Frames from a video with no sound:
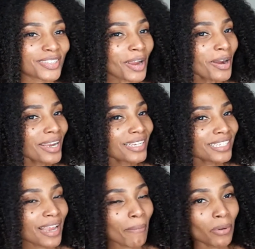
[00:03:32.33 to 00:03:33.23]
Certain
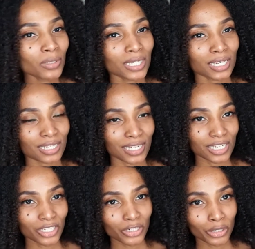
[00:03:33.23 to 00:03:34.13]
shampoos and
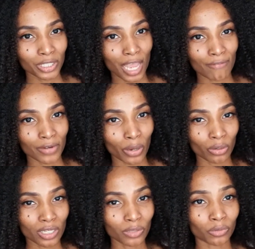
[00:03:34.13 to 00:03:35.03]
conditioners I've
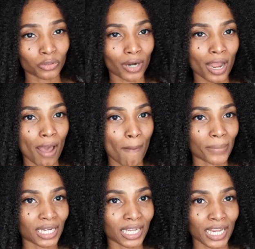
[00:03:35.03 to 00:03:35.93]
noticed will dry out
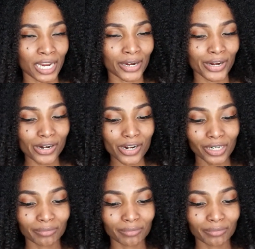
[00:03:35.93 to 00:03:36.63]
my hair